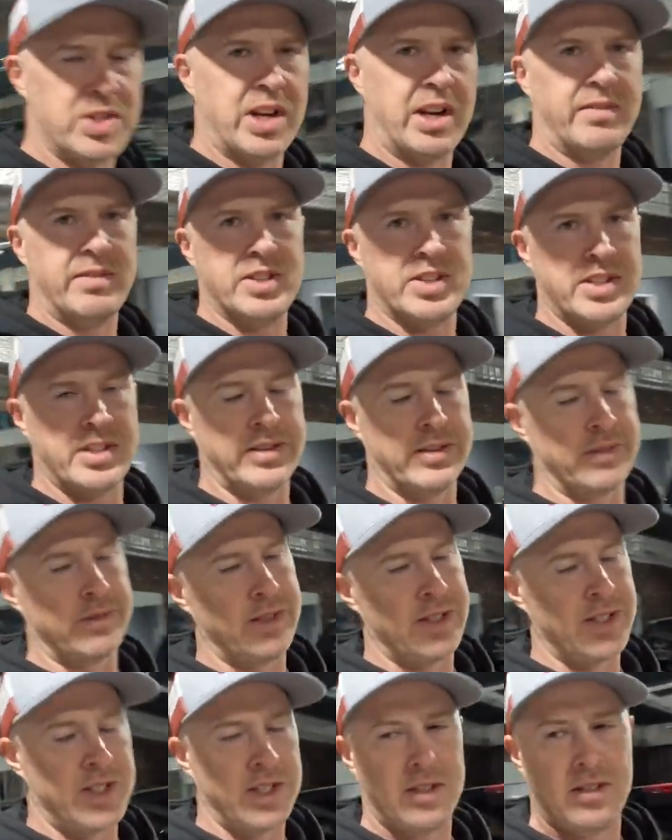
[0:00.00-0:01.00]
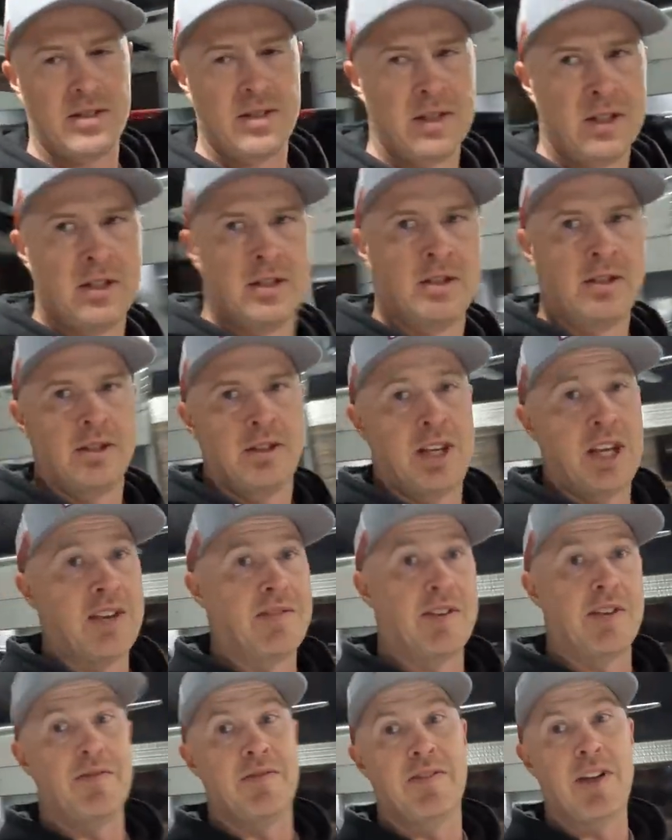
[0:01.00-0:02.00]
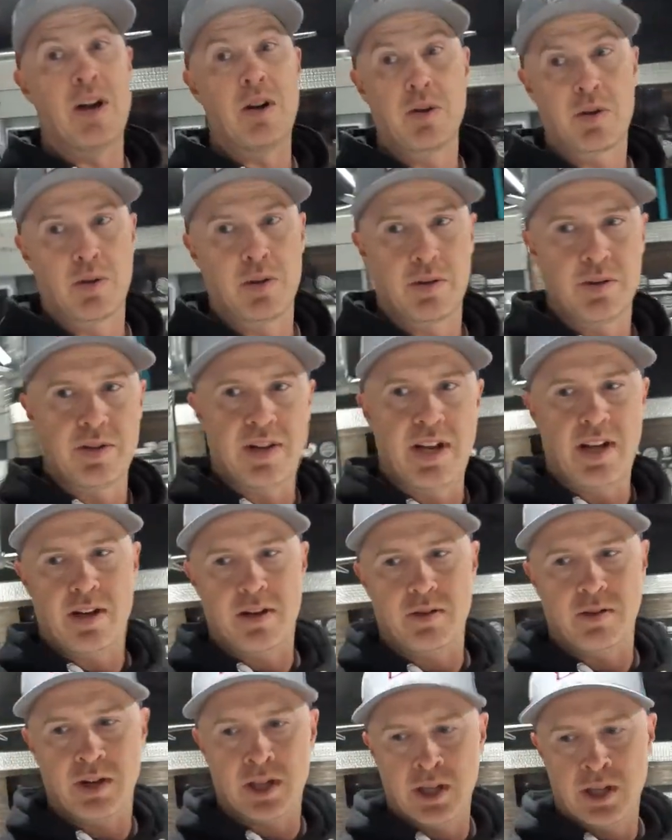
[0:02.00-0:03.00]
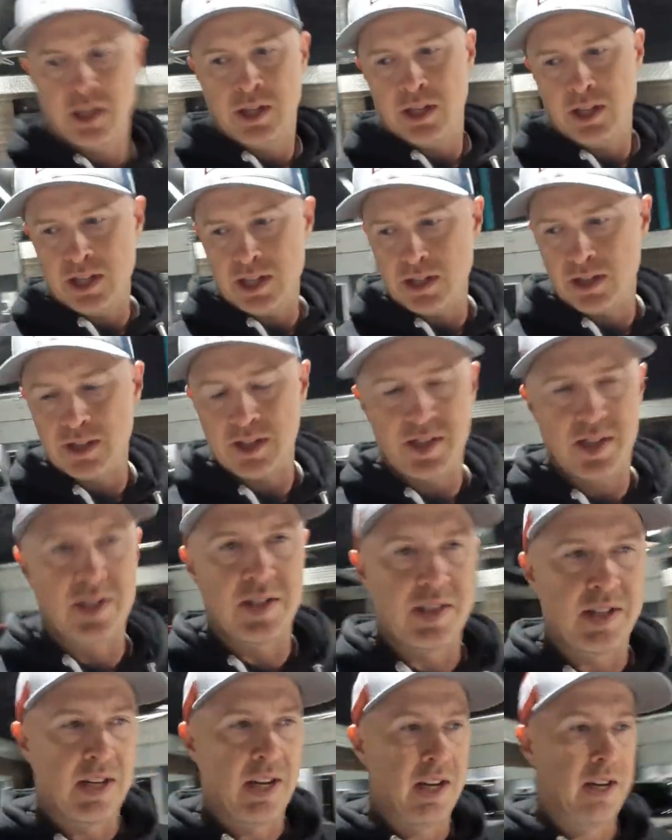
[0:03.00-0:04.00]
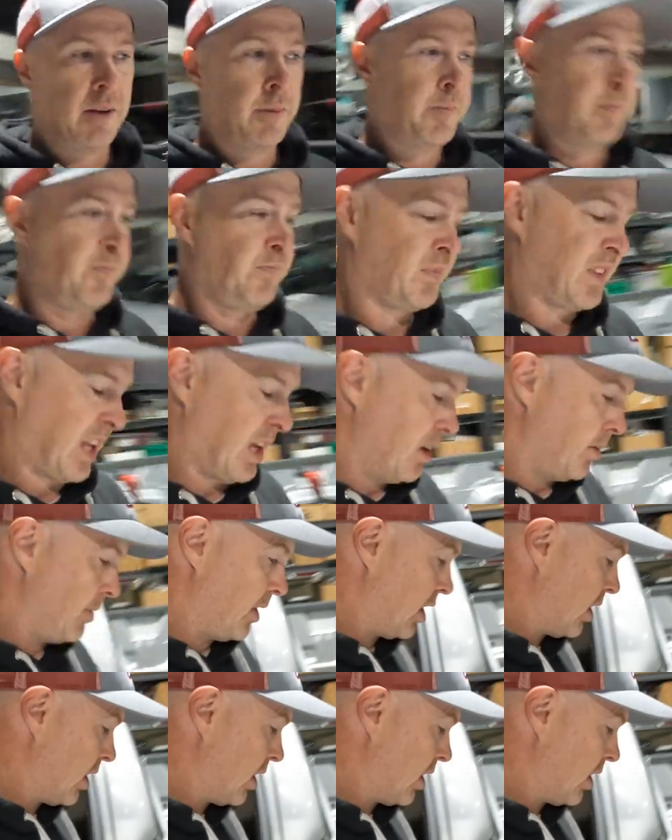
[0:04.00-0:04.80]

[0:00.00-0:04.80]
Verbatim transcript: the driver's seat. It wasn't even Velcroed down, needless to say. And I've